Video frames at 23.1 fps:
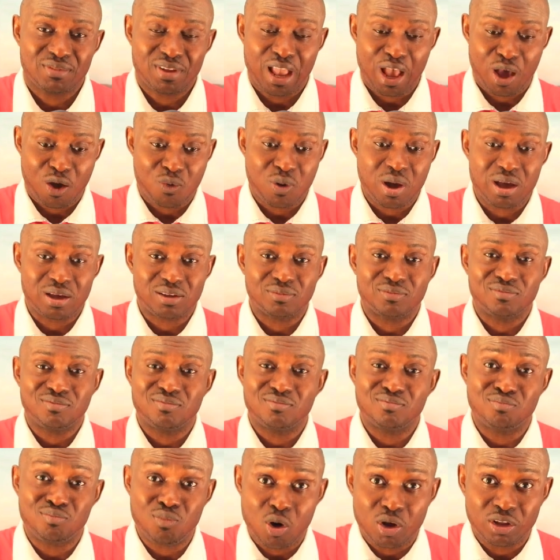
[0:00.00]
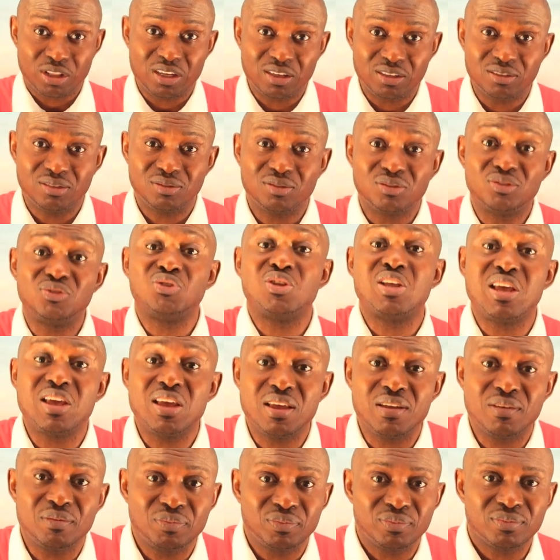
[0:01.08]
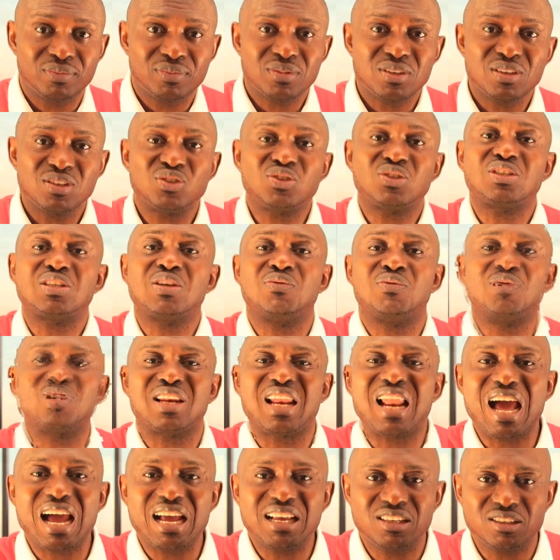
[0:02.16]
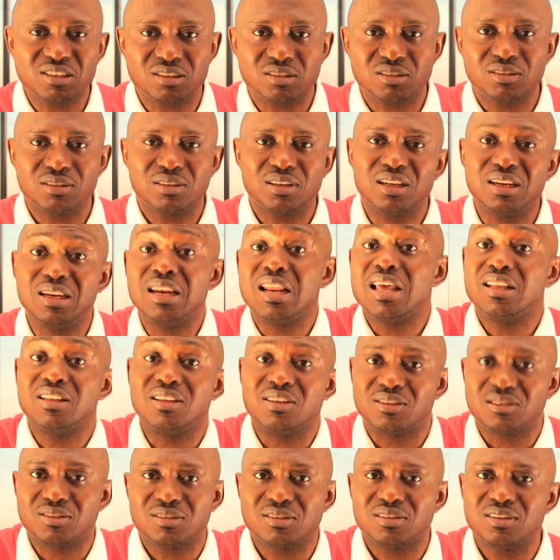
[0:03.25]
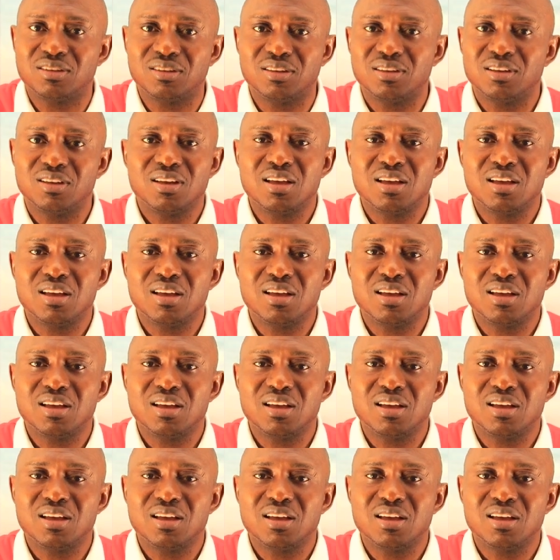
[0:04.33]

our modern day civilized ladies,